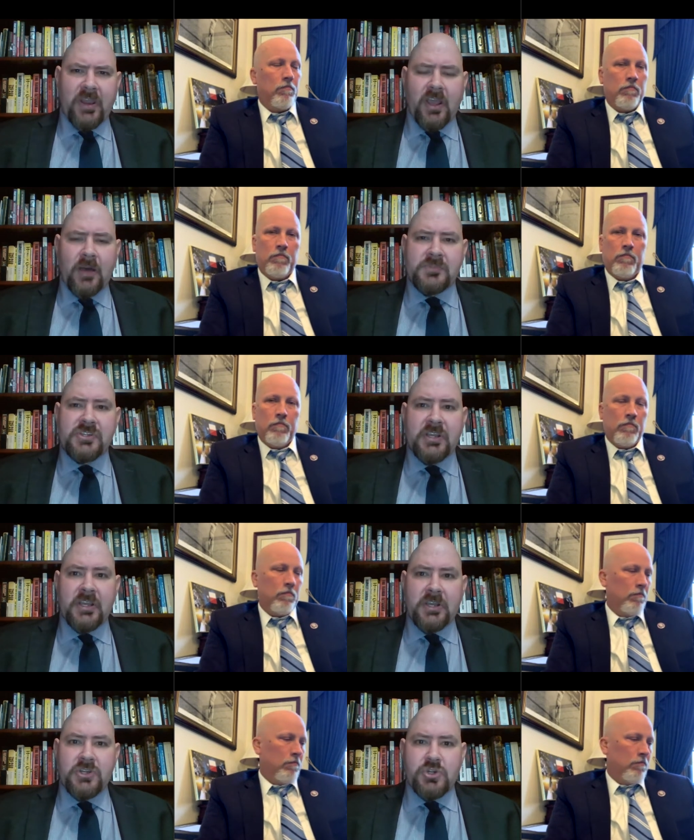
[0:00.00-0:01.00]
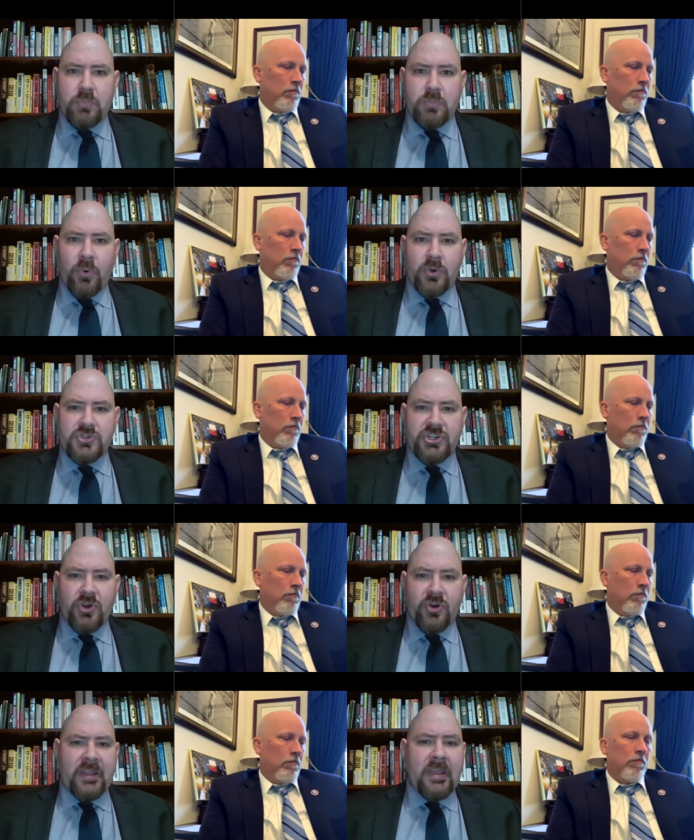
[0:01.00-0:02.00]
Speaker 1: when it comes to border
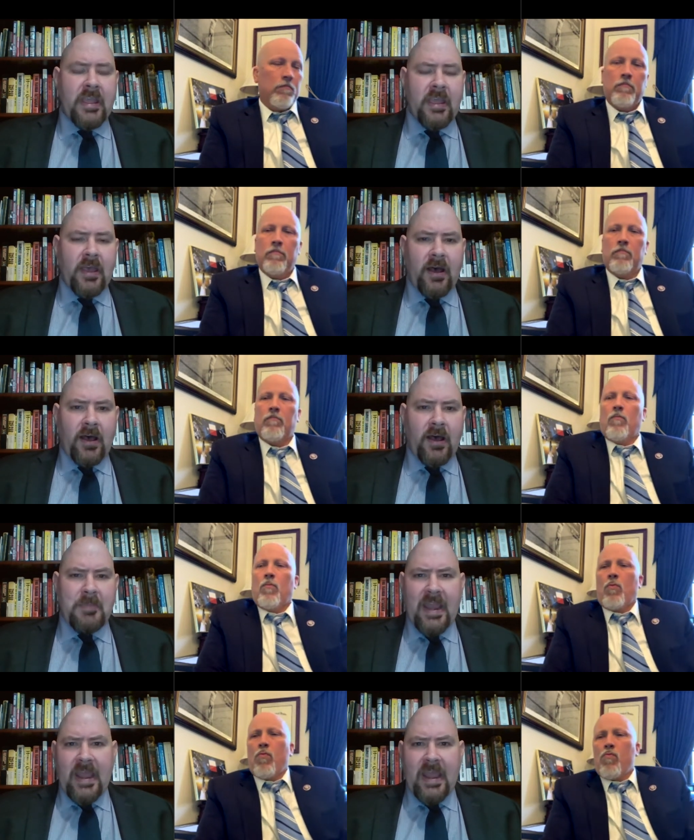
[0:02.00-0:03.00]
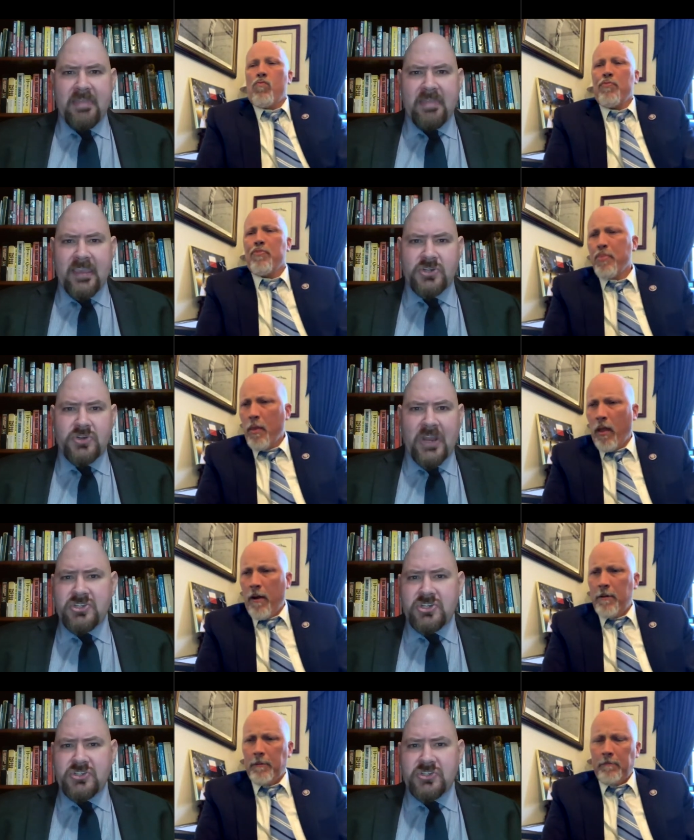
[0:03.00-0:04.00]
security. Uh, I mean, and I think intransigence